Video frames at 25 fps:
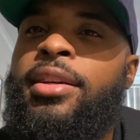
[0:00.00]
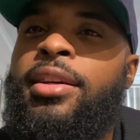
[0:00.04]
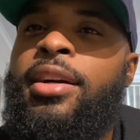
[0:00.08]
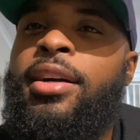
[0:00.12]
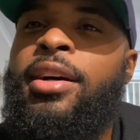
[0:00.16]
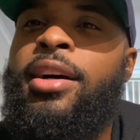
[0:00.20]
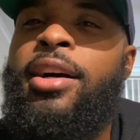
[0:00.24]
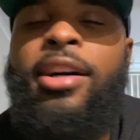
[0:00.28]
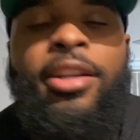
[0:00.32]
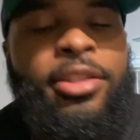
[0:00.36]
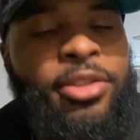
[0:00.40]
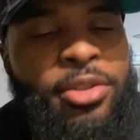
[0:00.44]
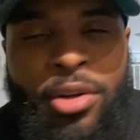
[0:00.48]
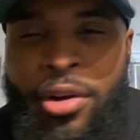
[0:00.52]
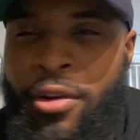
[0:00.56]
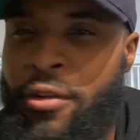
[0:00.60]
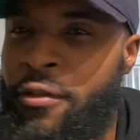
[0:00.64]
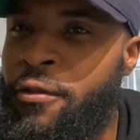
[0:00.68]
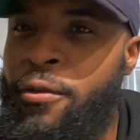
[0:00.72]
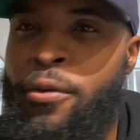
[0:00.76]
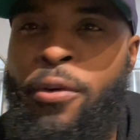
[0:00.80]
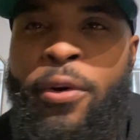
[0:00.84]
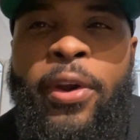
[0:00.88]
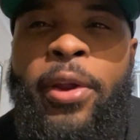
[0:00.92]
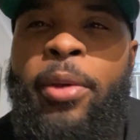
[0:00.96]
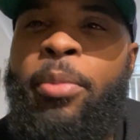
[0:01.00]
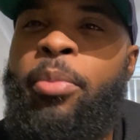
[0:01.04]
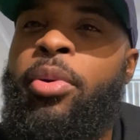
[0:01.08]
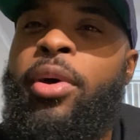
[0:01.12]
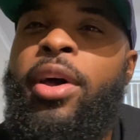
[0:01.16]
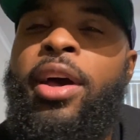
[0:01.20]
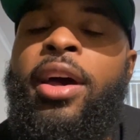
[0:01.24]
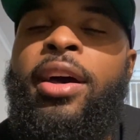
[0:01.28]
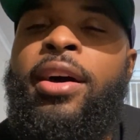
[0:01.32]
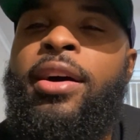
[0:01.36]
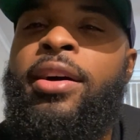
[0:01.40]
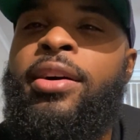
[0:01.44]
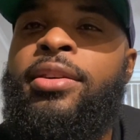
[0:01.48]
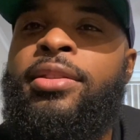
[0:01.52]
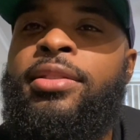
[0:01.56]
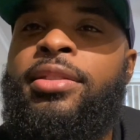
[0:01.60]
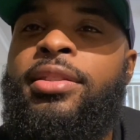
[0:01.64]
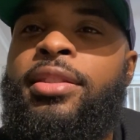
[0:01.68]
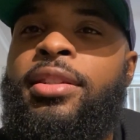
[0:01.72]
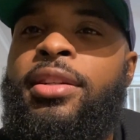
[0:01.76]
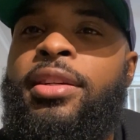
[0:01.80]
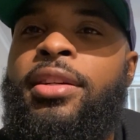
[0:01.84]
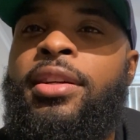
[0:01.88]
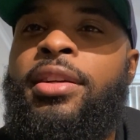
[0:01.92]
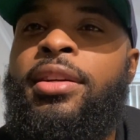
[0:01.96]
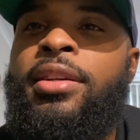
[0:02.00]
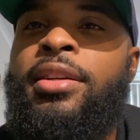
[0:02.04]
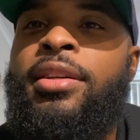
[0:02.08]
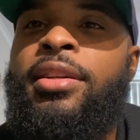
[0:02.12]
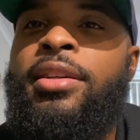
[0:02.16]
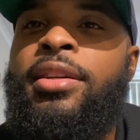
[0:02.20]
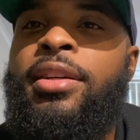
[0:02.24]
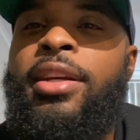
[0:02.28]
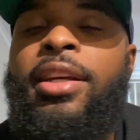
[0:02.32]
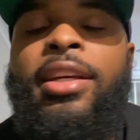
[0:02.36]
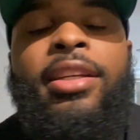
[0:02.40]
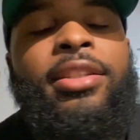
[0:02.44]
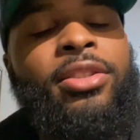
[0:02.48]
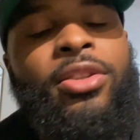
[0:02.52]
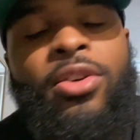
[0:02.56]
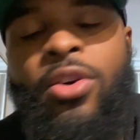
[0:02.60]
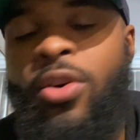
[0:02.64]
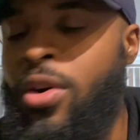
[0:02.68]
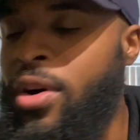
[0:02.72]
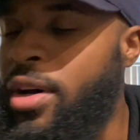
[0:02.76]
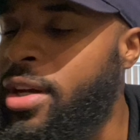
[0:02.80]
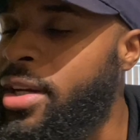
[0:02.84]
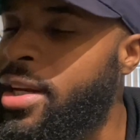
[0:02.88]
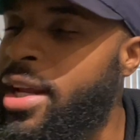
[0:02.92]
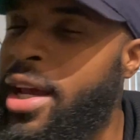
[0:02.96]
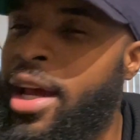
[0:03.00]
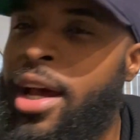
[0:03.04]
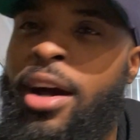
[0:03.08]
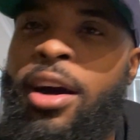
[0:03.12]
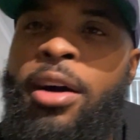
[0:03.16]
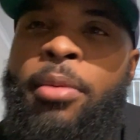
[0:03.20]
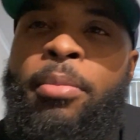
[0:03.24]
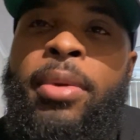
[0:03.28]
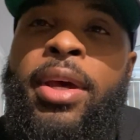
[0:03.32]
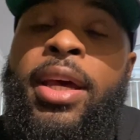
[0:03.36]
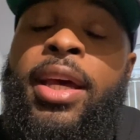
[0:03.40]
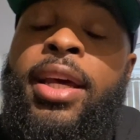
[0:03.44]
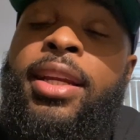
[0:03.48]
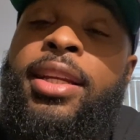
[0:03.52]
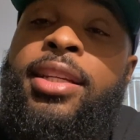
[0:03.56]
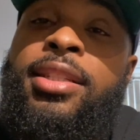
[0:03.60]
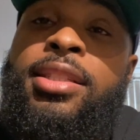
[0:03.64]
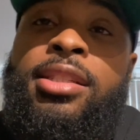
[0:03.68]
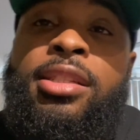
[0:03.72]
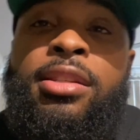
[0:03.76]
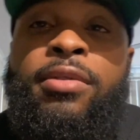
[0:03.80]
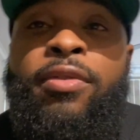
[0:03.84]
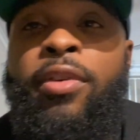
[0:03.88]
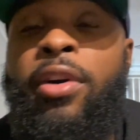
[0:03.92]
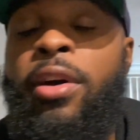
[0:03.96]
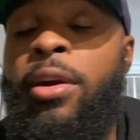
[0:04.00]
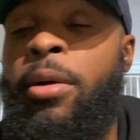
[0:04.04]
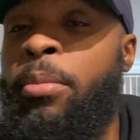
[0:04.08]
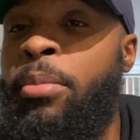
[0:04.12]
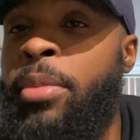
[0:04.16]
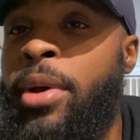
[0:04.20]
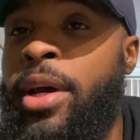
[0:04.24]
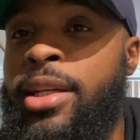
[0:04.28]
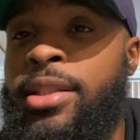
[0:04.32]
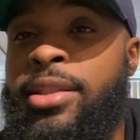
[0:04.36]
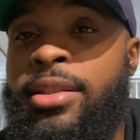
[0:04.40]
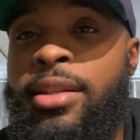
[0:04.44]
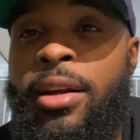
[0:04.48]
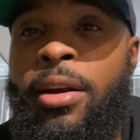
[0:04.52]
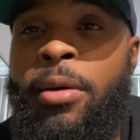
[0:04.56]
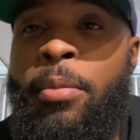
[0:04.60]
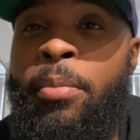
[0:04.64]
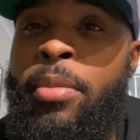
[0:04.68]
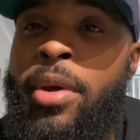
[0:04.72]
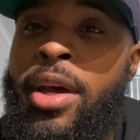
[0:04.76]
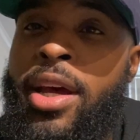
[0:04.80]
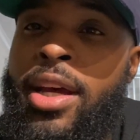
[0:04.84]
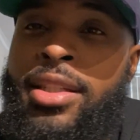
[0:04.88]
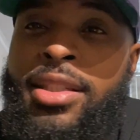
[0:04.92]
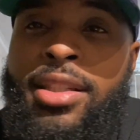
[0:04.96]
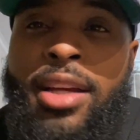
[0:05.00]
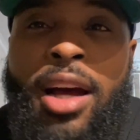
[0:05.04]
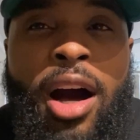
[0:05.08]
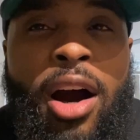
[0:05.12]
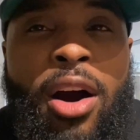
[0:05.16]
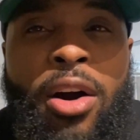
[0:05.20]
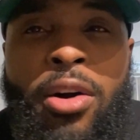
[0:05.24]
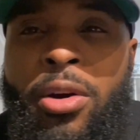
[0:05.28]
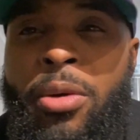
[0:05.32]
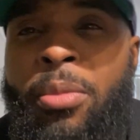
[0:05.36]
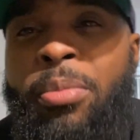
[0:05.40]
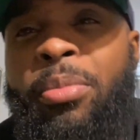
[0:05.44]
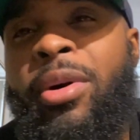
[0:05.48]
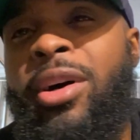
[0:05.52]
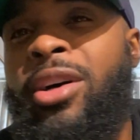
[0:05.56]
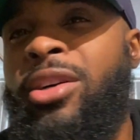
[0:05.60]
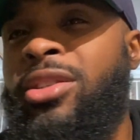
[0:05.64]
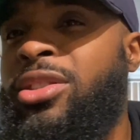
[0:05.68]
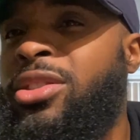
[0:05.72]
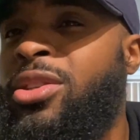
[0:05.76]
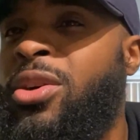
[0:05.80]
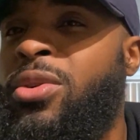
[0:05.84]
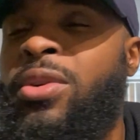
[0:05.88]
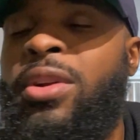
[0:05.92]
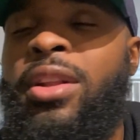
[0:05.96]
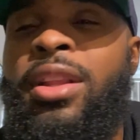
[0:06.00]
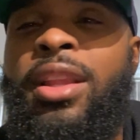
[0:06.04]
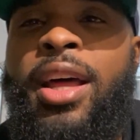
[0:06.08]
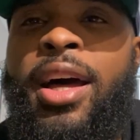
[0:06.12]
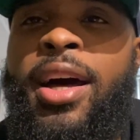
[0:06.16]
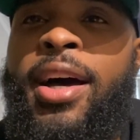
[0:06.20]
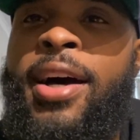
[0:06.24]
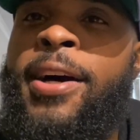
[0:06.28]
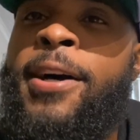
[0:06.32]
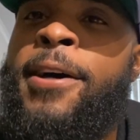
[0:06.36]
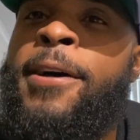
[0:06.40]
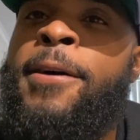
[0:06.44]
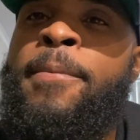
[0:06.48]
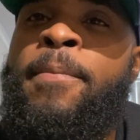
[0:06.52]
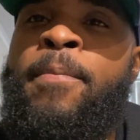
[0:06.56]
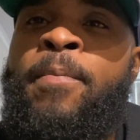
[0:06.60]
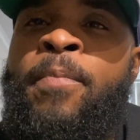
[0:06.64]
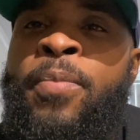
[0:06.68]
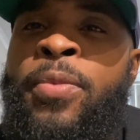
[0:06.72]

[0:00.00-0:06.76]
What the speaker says: 140 pounds. It's going down, man. This is for the best of the best. All the belts on the line.